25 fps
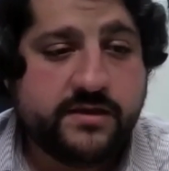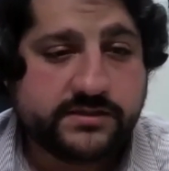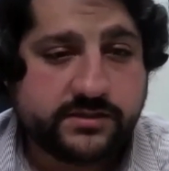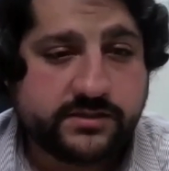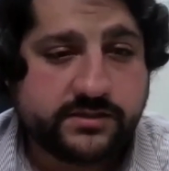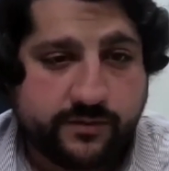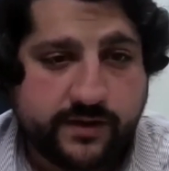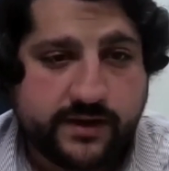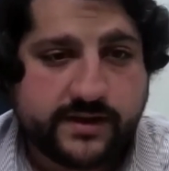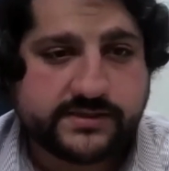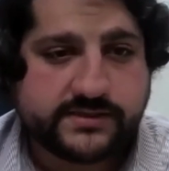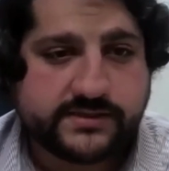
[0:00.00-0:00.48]

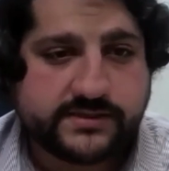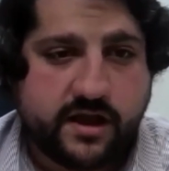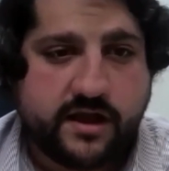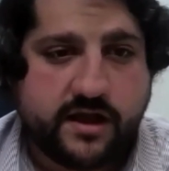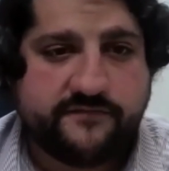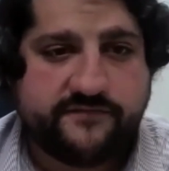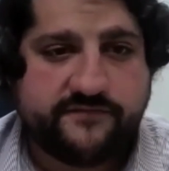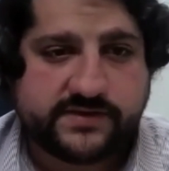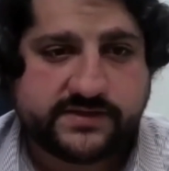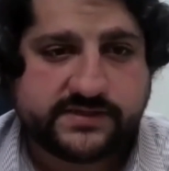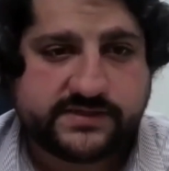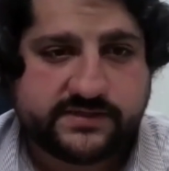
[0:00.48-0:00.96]
So we as an
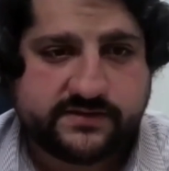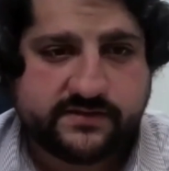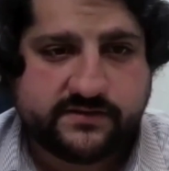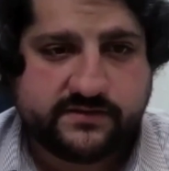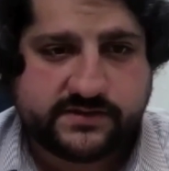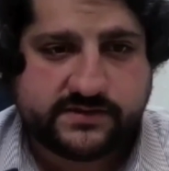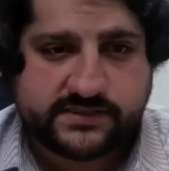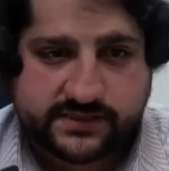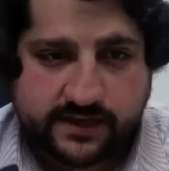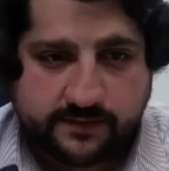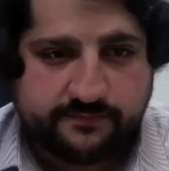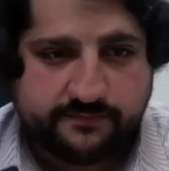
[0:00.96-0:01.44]
office
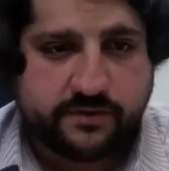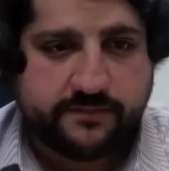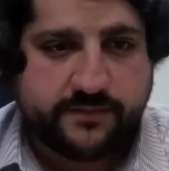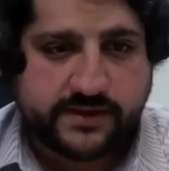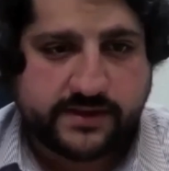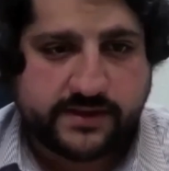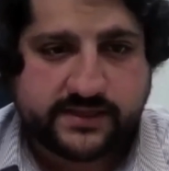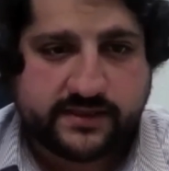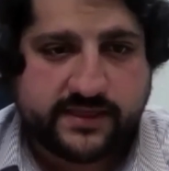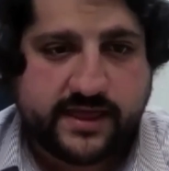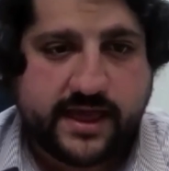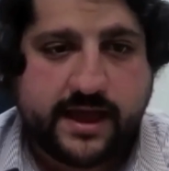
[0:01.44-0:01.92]

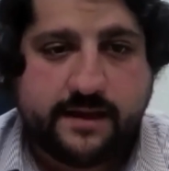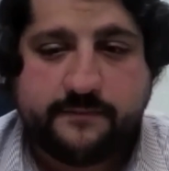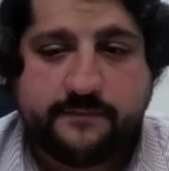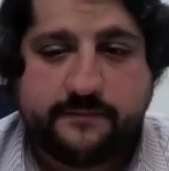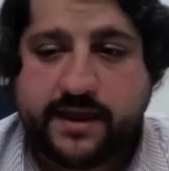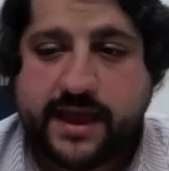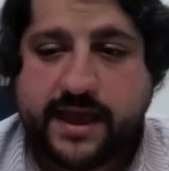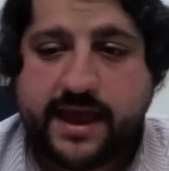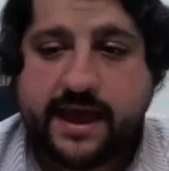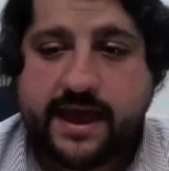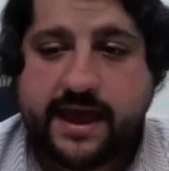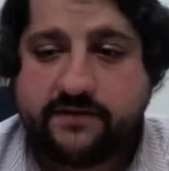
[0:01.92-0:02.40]
supplemented that
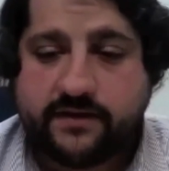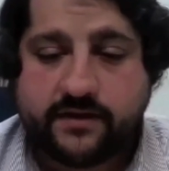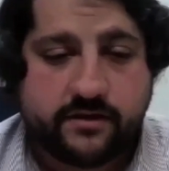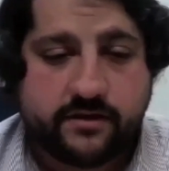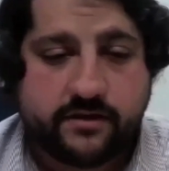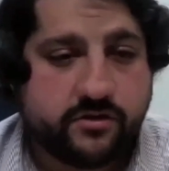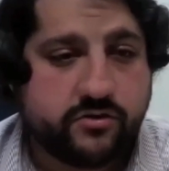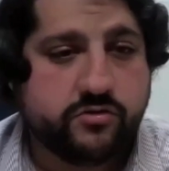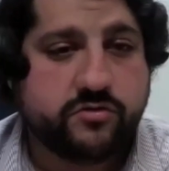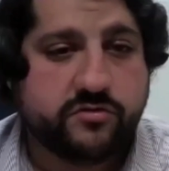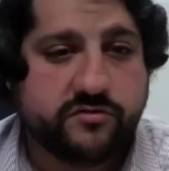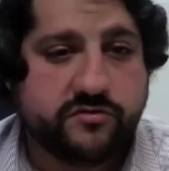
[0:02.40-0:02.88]
by having
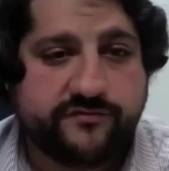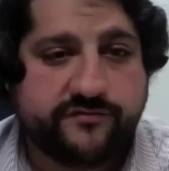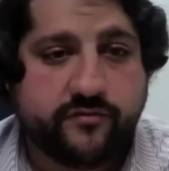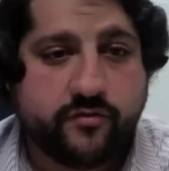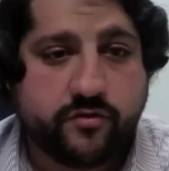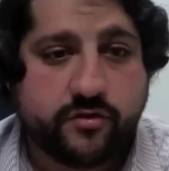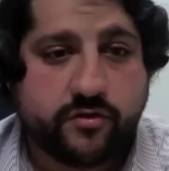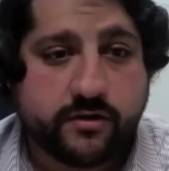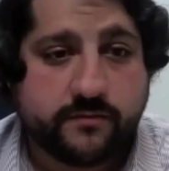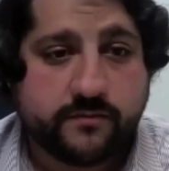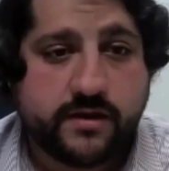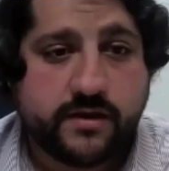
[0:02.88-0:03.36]
a Google
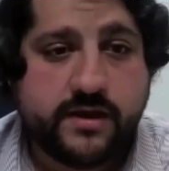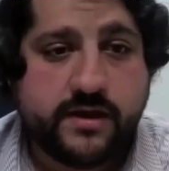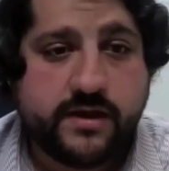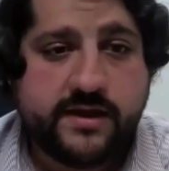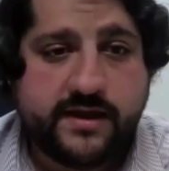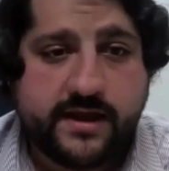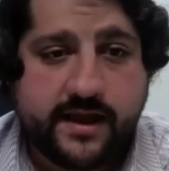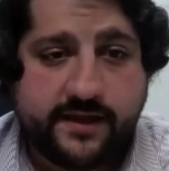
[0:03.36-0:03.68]
form,